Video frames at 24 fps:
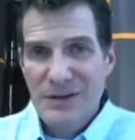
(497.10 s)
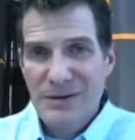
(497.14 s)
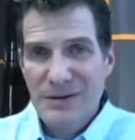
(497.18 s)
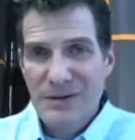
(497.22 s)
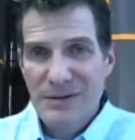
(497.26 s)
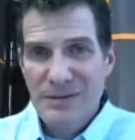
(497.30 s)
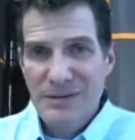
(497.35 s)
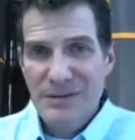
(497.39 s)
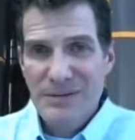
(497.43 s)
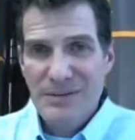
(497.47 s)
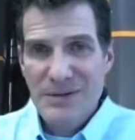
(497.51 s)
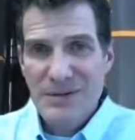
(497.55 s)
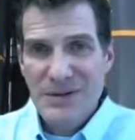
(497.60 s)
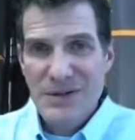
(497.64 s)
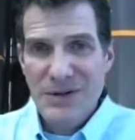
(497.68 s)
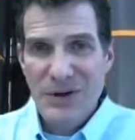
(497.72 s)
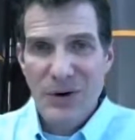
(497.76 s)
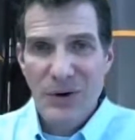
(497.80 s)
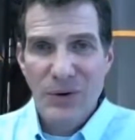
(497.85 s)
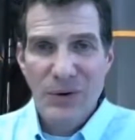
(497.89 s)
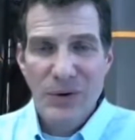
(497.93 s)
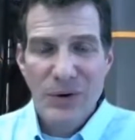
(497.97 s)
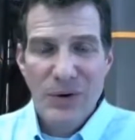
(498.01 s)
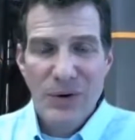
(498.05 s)
So
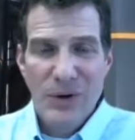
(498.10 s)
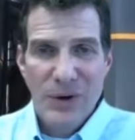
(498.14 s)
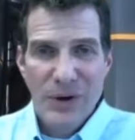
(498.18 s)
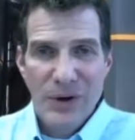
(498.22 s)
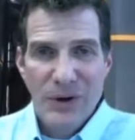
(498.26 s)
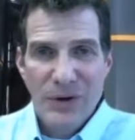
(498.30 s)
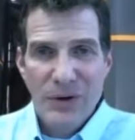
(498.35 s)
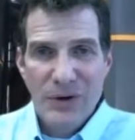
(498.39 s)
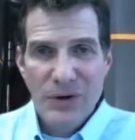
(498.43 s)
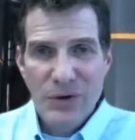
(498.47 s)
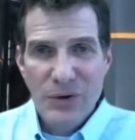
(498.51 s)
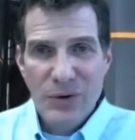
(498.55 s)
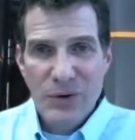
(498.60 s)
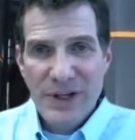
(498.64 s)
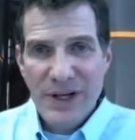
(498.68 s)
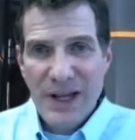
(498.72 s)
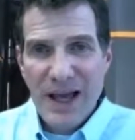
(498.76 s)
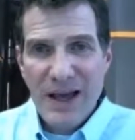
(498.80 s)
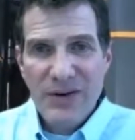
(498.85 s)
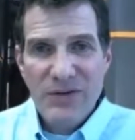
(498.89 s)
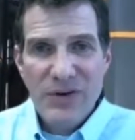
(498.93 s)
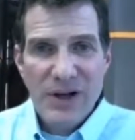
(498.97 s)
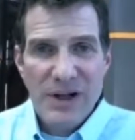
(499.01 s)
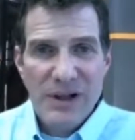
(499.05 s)
you can have a
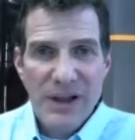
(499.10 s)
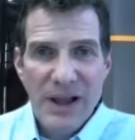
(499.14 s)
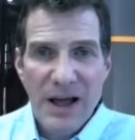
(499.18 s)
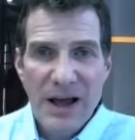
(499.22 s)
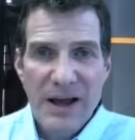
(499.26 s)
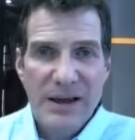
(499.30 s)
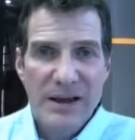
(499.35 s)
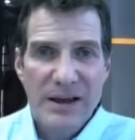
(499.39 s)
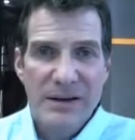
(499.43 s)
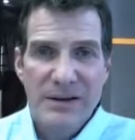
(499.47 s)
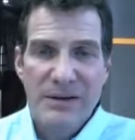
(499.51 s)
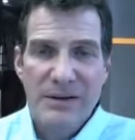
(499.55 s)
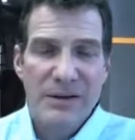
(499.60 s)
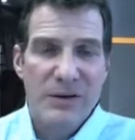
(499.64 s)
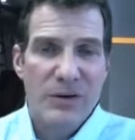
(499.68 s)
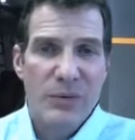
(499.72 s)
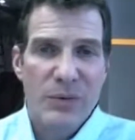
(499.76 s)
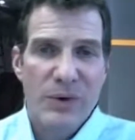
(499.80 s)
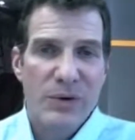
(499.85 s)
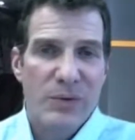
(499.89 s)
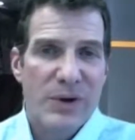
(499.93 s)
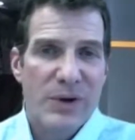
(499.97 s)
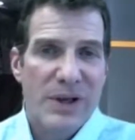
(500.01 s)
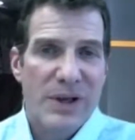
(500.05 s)
client, we
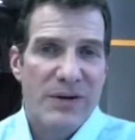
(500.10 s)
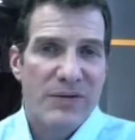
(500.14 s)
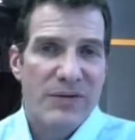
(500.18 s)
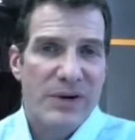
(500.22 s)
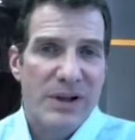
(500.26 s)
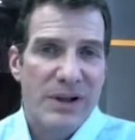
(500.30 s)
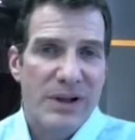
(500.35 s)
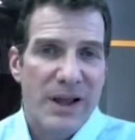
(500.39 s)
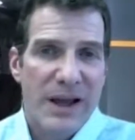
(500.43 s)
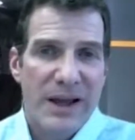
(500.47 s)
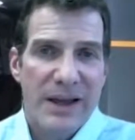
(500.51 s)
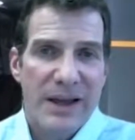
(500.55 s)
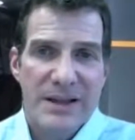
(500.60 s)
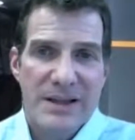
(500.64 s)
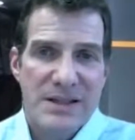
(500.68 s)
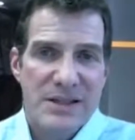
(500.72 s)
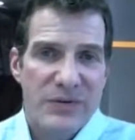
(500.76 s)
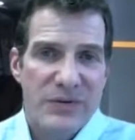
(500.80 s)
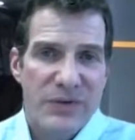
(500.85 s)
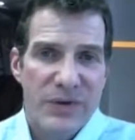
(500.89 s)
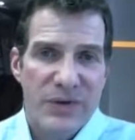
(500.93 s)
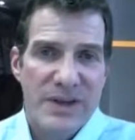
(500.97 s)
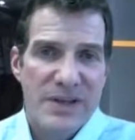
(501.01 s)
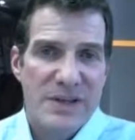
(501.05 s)
have clients for these
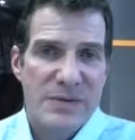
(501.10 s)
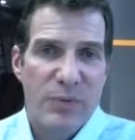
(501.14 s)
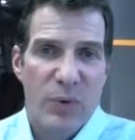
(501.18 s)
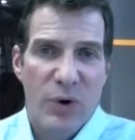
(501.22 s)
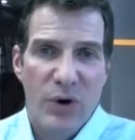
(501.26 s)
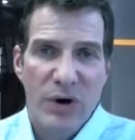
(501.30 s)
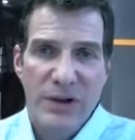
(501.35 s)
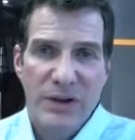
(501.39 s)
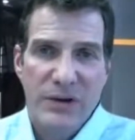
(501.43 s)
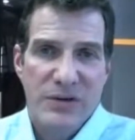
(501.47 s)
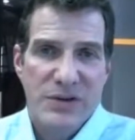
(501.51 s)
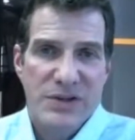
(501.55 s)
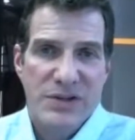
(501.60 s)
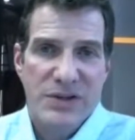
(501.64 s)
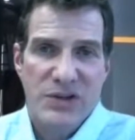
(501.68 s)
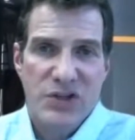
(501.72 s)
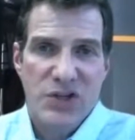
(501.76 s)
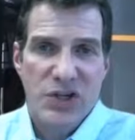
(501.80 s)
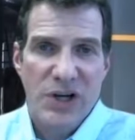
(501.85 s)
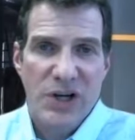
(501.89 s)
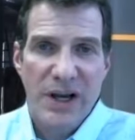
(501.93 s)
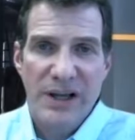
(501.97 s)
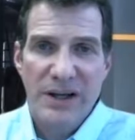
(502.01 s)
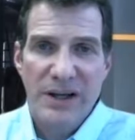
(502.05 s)
boilers in
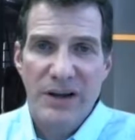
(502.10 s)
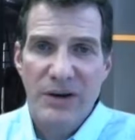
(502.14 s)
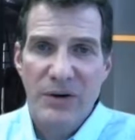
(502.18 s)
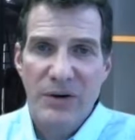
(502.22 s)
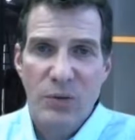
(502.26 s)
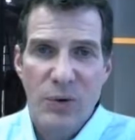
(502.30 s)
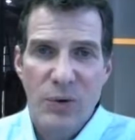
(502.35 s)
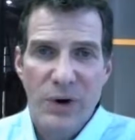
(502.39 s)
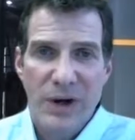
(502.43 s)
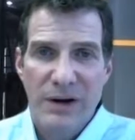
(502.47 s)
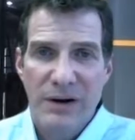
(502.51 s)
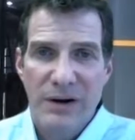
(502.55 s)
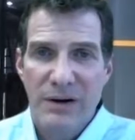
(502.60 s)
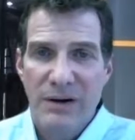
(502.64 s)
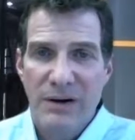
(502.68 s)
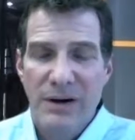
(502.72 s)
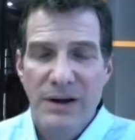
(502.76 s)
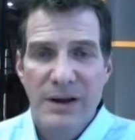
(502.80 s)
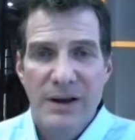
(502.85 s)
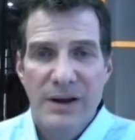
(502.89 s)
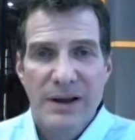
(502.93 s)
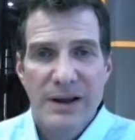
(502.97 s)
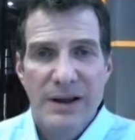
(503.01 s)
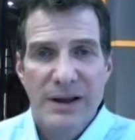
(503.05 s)
China where
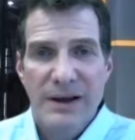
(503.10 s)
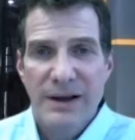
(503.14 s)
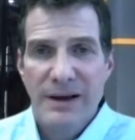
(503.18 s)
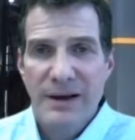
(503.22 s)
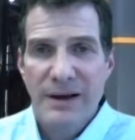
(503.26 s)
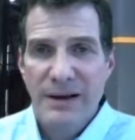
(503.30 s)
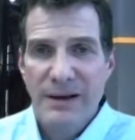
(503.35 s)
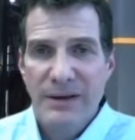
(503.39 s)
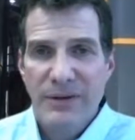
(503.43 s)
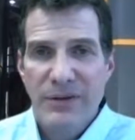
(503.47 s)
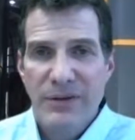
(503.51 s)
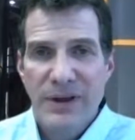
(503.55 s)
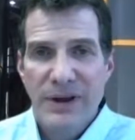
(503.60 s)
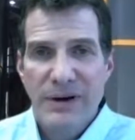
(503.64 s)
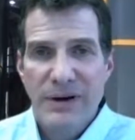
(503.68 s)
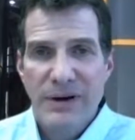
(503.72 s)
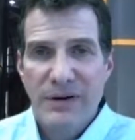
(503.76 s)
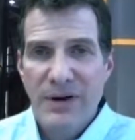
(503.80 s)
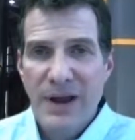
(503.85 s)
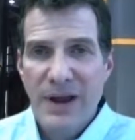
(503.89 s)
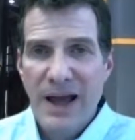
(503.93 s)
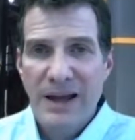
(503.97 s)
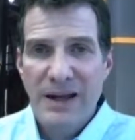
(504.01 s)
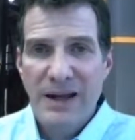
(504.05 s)
they're at
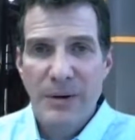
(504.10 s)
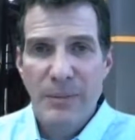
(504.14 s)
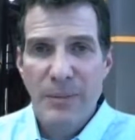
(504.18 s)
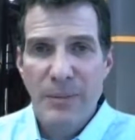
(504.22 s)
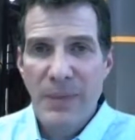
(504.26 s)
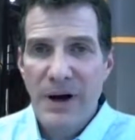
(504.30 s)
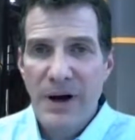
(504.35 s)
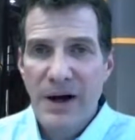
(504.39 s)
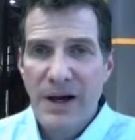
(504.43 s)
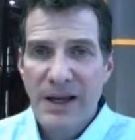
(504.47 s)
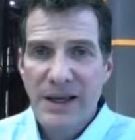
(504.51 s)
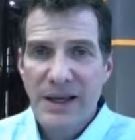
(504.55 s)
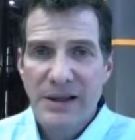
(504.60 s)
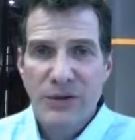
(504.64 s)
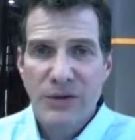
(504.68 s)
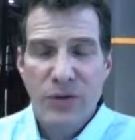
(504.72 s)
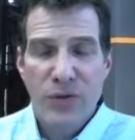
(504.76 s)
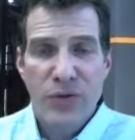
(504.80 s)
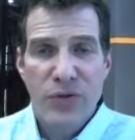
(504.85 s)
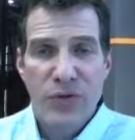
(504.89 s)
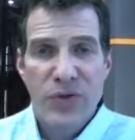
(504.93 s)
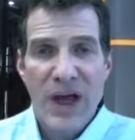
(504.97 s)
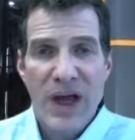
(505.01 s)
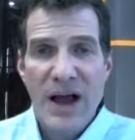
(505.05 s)
a mine
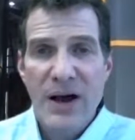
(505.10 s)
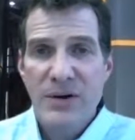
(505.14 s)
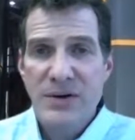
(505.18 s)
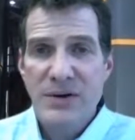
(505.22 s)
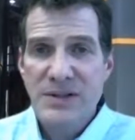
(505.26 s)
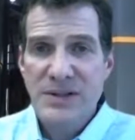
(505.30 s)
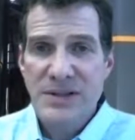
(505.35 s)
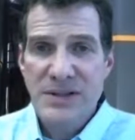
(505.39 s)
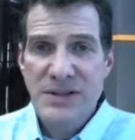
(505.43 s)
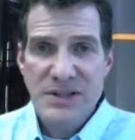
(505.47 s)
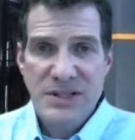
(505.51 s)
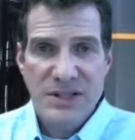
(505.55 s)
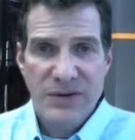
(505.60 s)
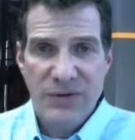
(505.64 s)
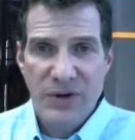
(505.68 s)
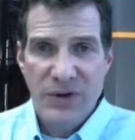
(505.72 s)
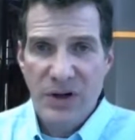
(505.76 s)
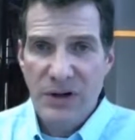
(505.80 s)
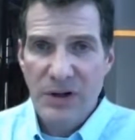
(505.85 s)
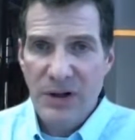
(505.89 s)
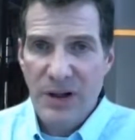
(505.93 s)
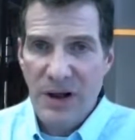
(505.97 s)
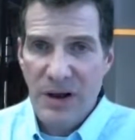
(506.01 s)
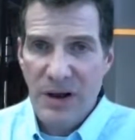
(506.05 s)
thousands of
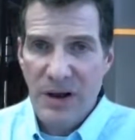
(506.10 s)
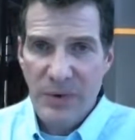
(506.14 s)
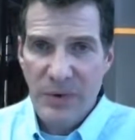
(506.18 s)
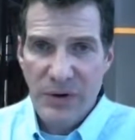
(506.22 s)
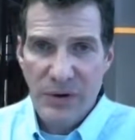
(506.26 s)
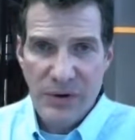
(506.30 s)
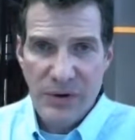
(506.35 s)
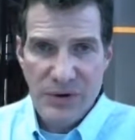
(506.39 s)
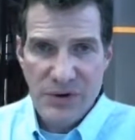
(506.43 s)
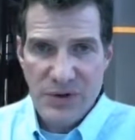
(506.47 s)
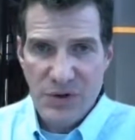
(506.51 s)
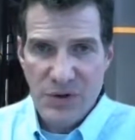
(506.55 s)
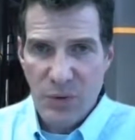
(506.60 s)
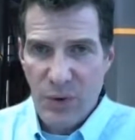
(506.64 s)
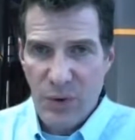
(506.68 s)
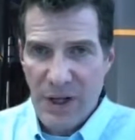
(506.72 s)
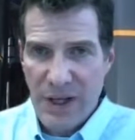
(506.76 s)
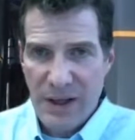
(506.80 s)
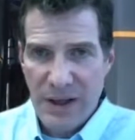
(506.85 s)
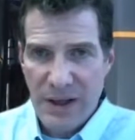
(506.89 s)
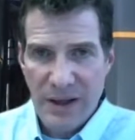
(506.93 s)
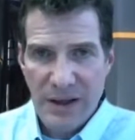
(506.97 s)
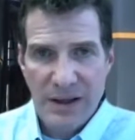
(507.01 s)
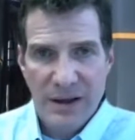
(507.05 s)
kilometers away
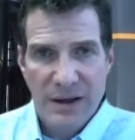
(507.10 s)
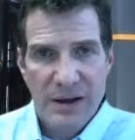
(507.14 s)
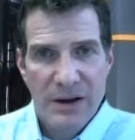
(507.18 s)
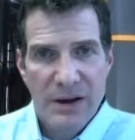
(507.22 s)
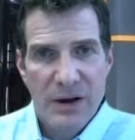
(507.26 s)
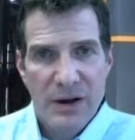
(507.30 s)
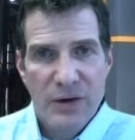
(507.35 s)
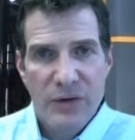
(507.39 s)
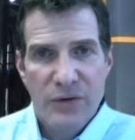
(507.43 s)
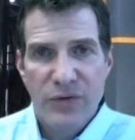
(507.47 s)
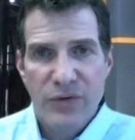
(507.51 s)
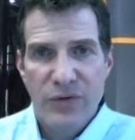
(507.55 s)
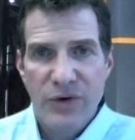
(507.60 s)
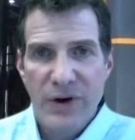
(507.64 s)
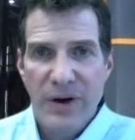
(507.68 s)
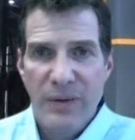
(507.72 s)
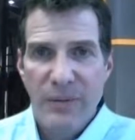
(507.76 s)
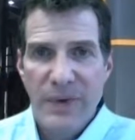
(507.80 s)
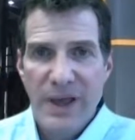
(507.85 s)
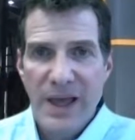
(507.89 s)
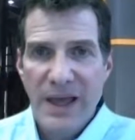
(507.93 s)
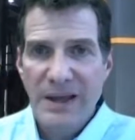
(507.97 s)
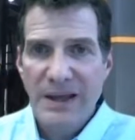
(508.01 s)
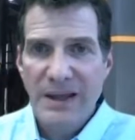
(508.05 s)
from
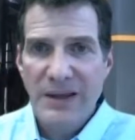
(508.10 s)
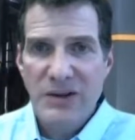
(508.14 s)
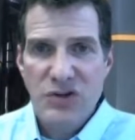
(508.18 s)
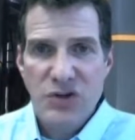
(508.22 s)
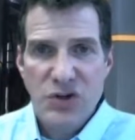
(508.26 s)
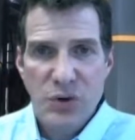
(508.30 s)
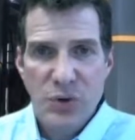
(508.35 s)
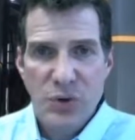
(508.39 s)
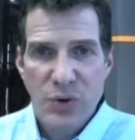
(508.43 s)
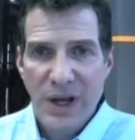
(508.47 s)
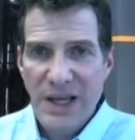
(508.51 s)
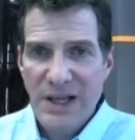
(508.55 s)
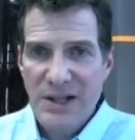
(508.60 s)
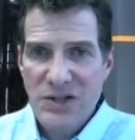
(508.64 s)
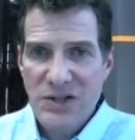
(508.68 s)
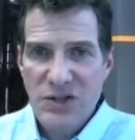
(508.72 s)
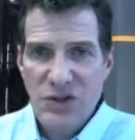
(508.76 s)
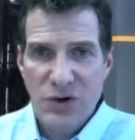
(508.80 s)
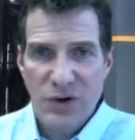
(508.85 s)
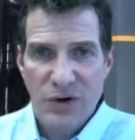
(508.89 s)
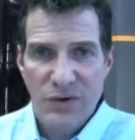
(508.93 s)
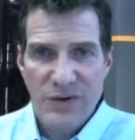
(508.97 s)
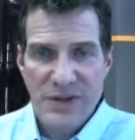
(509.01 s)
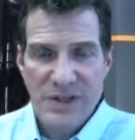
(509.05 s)
any trained service
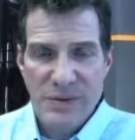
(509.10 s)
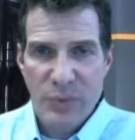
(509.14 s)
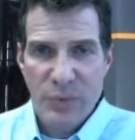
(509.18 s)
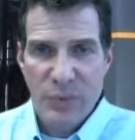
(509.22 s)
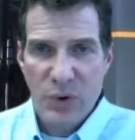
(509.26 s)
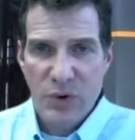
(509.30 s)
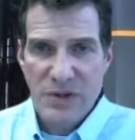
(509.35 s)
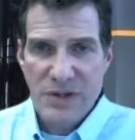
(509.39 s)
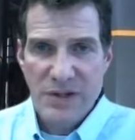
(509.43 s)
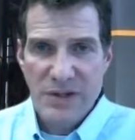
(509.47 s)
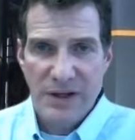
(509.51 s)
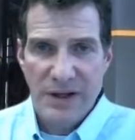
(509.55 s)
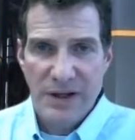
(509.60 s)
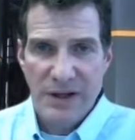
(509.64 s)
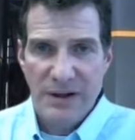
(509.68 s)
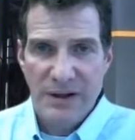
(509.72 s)
personnel.